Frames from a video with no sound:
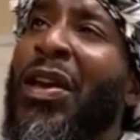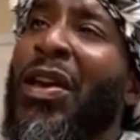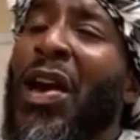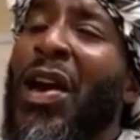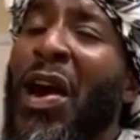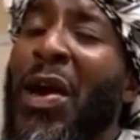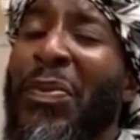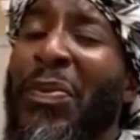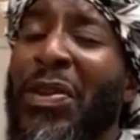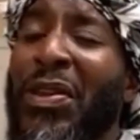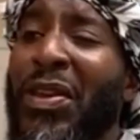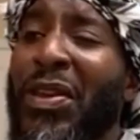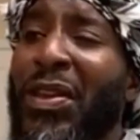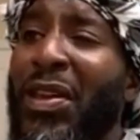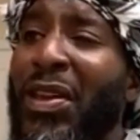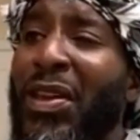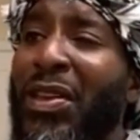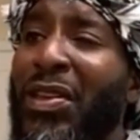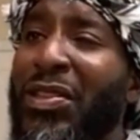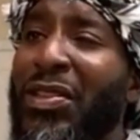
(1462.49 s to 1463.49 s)
Copy.
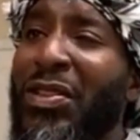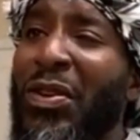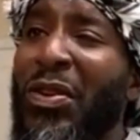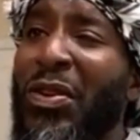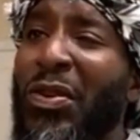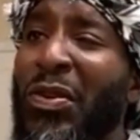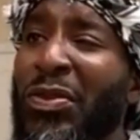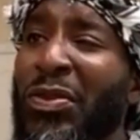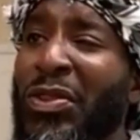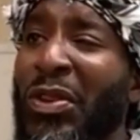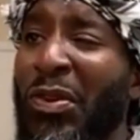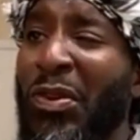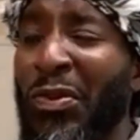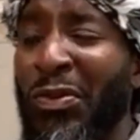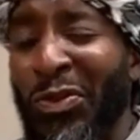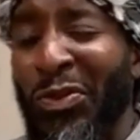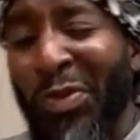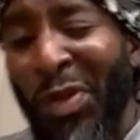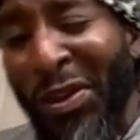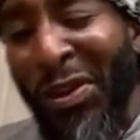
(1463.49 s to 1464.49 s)
So
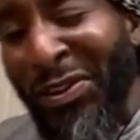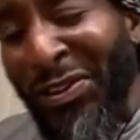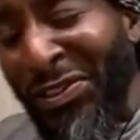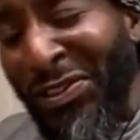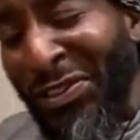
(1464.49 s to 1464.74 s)
throughout